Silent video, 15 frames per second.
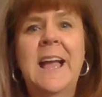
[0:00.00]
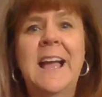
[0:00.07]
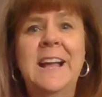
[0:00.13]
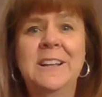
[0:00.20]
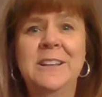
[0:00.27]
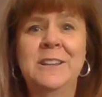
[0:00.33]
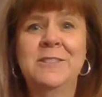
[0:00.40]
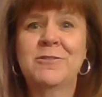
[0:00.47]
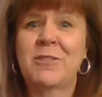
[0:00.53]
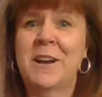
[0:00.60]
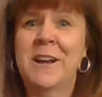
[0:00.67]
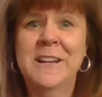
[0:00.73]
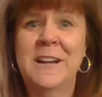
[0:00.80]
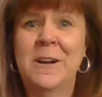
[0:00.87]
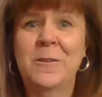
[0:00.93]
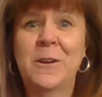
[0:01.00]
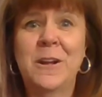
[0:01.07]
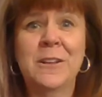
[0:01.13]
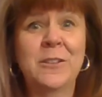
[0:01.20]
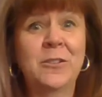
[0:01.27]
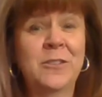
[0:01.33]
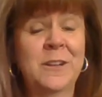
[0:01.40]
And try it out
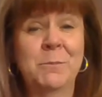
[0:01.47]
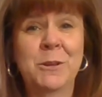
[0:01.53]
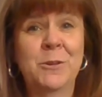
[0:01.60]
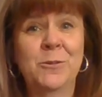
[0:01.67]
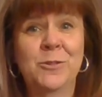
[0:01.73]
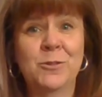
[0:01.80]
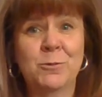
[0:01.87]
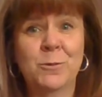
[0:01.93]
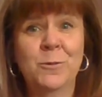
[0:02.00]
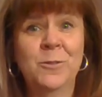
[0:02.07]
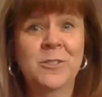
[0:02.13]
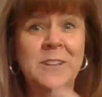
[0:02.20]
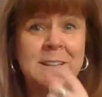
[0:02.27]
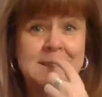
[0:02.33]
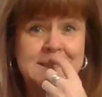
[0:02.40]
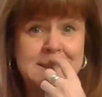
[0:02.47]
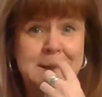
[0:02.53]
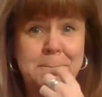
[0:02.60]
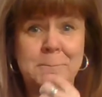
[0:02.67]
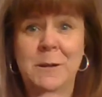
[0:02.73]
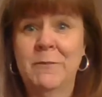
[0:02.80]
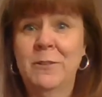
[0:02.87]
on some of those truths and
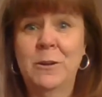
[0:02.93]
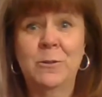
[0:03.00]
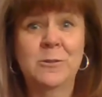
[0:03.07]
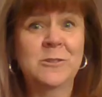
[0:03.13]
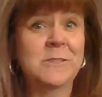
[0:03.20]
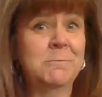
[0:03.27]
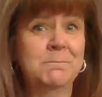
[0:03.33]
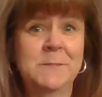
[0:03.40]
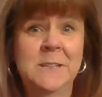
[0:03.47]
some of those